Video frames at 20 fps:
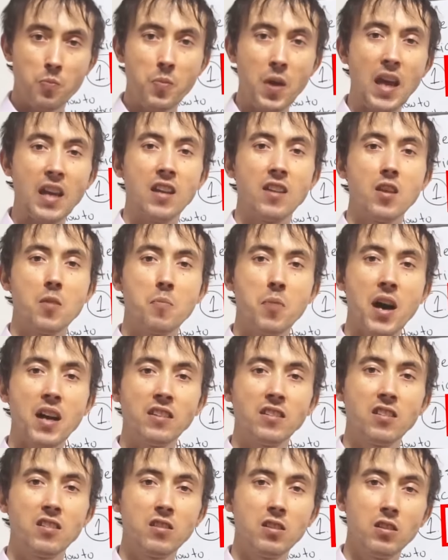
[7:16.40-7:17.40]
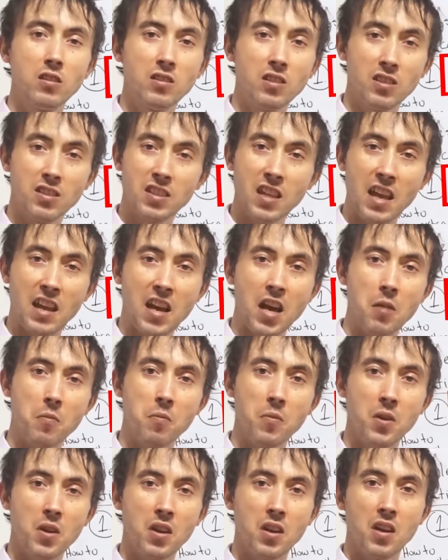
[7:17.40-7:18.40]
Pain in the butt to, to set
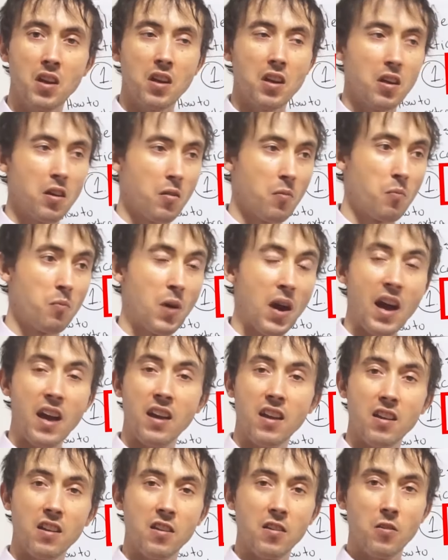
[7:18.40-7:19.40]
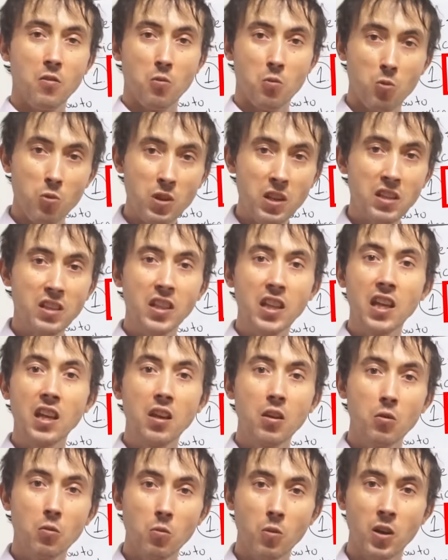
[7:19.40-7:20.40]
up, but
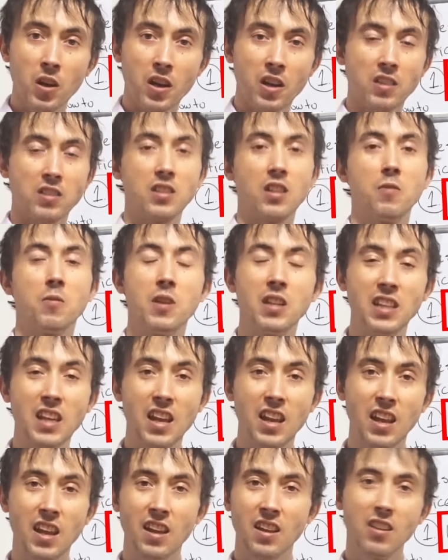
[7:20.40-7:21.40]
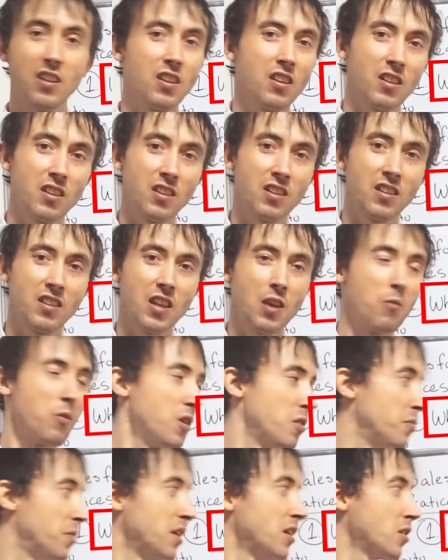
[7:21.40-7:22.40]
really works. And if it did it, they
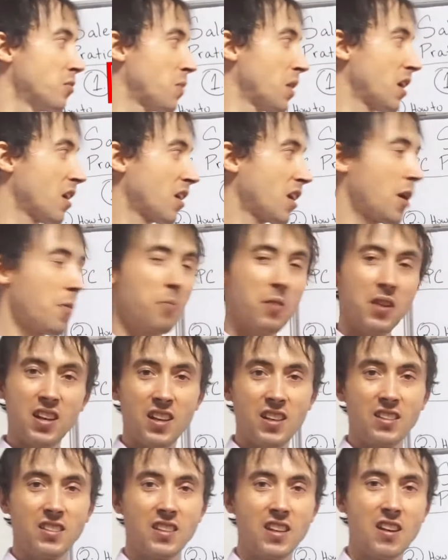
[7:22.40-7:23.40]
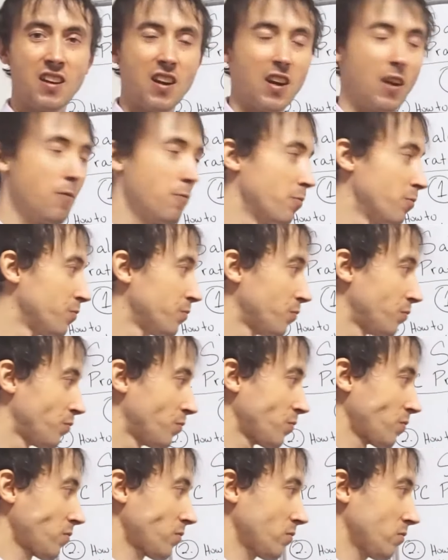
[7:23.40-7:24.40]
wouldn't be as big a company as they are.
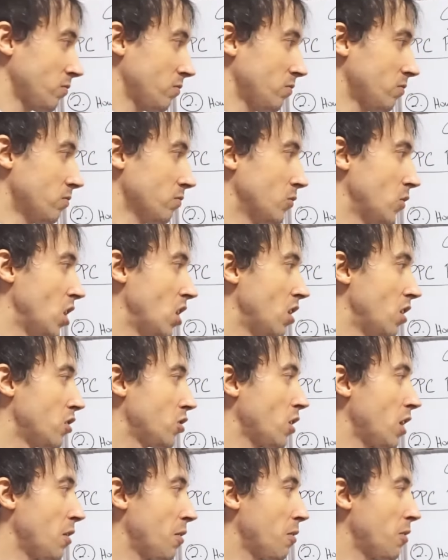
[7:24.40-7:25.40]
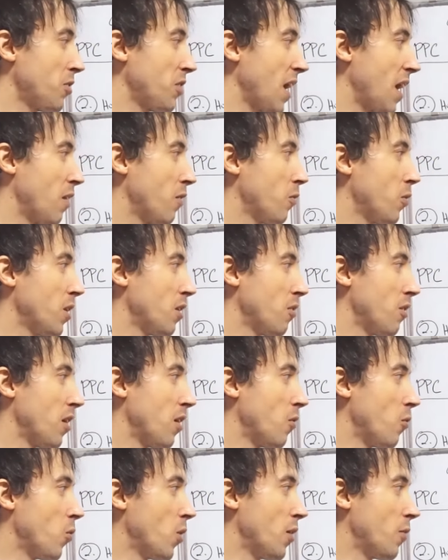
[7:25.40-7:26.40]
So anyway, with that, what,
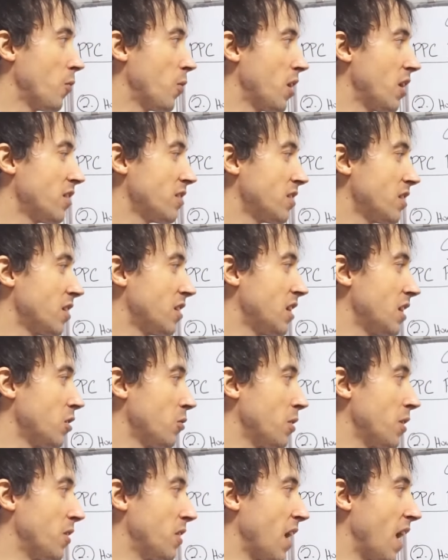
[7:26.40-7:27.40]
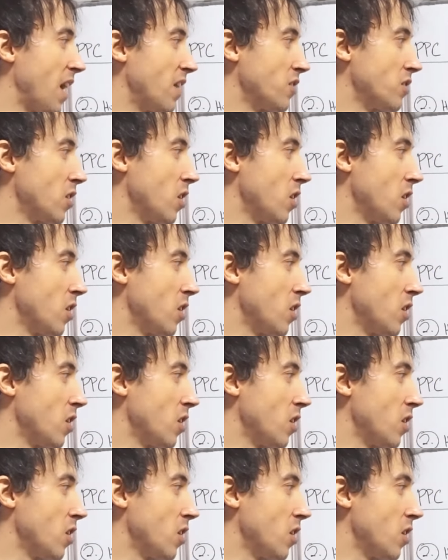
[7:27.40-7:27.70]
what, what is the deal with that?